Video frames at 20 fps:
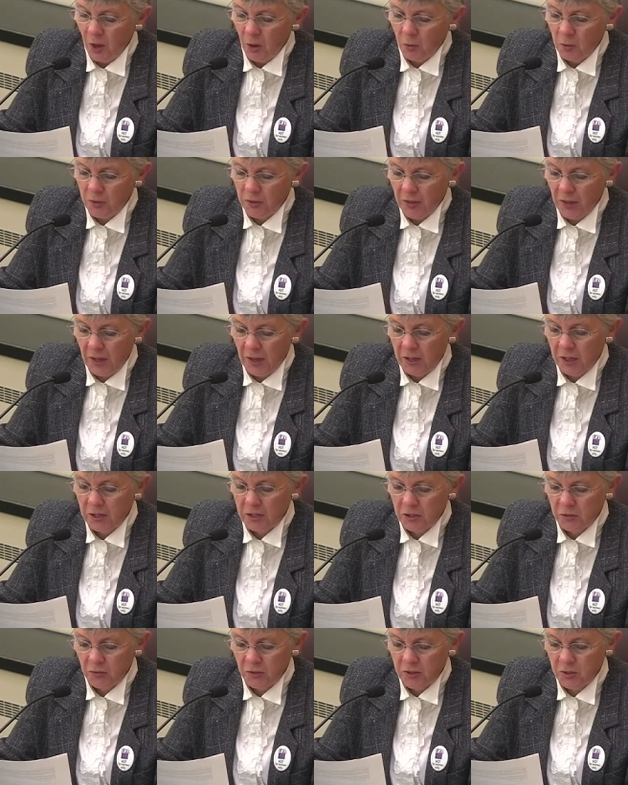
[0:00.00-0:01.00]
We thank
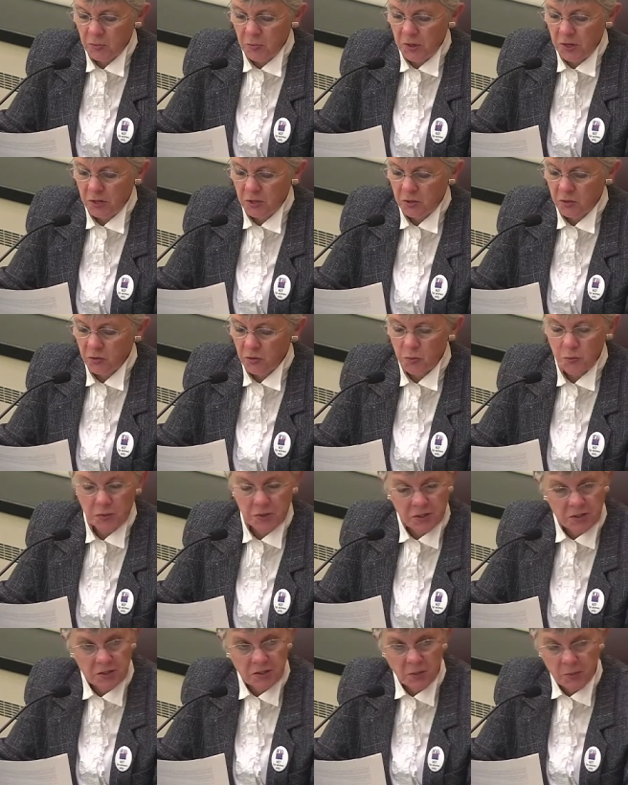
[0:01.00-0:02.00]
each of our speakers for
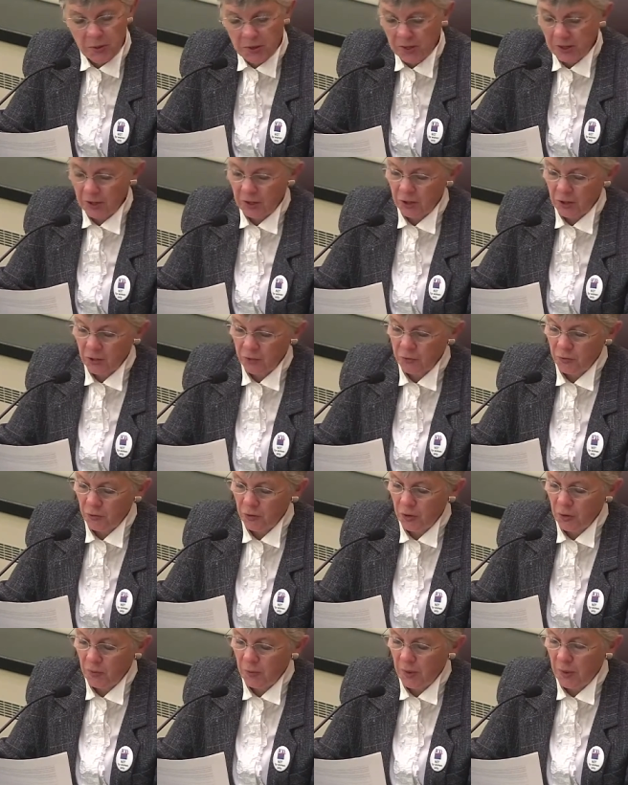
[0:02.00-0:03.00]
participating in our
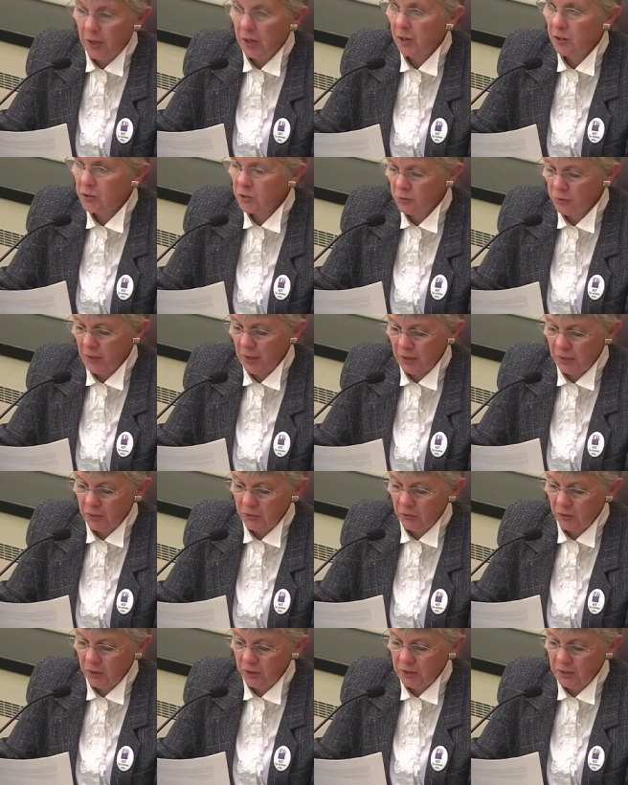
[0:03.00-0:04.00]
forum and also thank
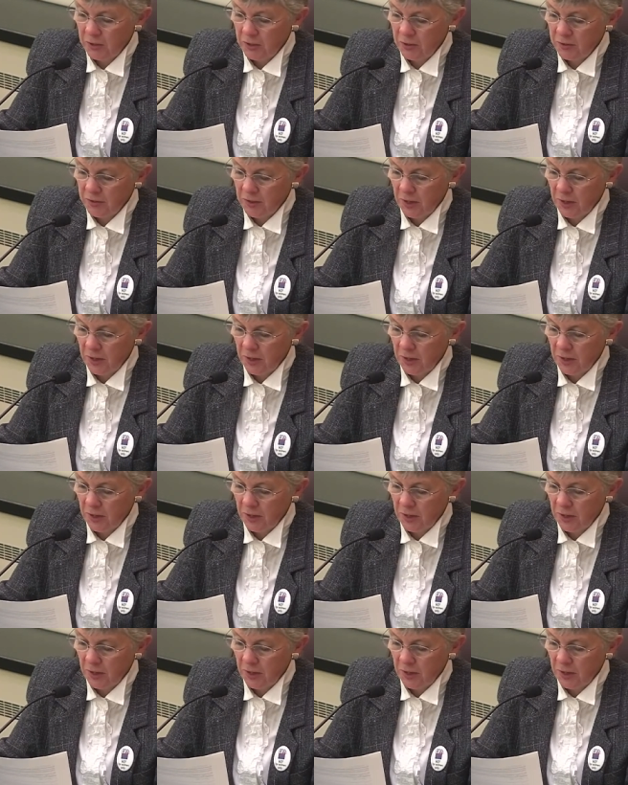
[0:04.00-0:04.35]
the volunteers